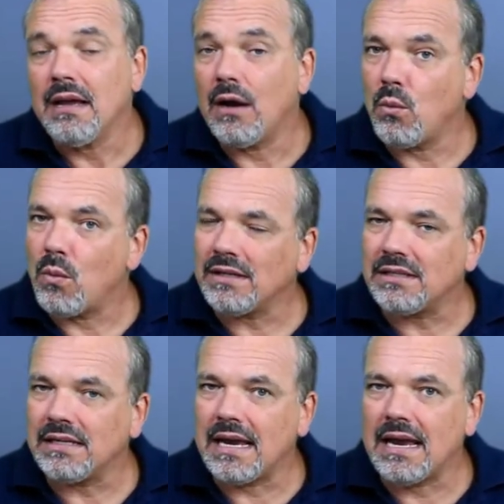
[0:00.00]
and once
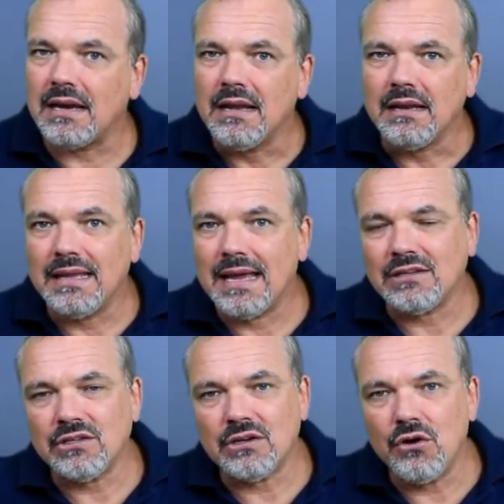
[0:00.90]
again the
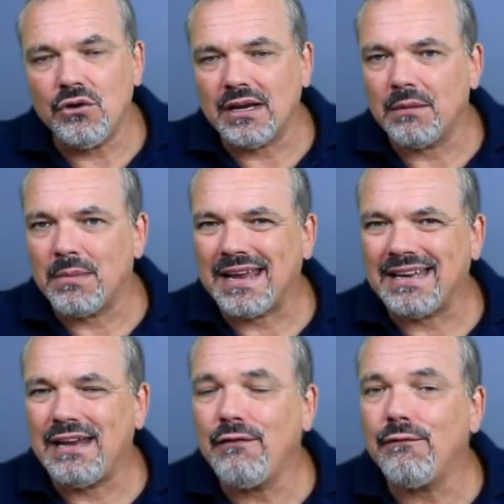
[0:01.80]
asset owner can make an
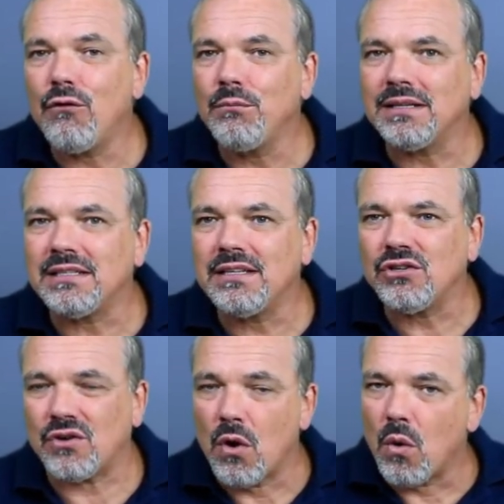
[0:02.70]
informed decision